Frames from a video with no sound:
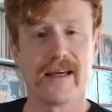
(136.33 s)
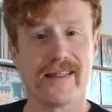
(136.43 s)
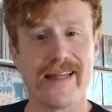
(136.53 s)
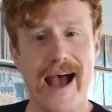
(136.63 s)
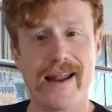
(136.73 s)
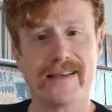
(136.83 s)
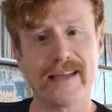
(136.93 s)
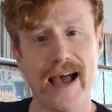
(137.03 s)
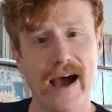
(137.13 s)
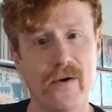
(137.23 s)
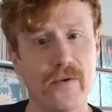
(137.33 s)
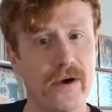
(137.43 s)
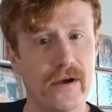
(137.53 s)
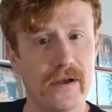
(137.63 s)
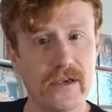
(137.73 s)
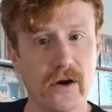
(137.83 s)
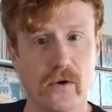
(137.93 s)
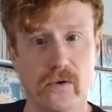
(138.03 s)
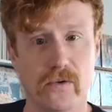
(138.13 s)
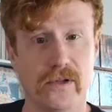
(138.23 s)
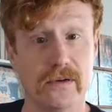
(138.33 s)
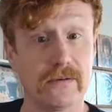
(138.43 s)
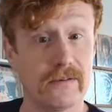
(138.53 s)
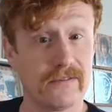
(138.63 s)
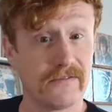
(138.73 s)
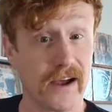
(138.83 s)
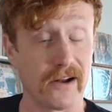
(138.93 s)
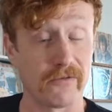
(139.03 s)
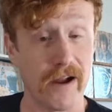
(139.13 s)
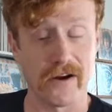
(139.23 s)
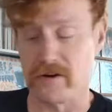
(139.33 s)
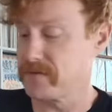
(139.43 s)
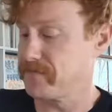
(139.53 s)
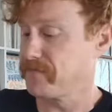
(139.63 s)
That is how you hold vinyl records.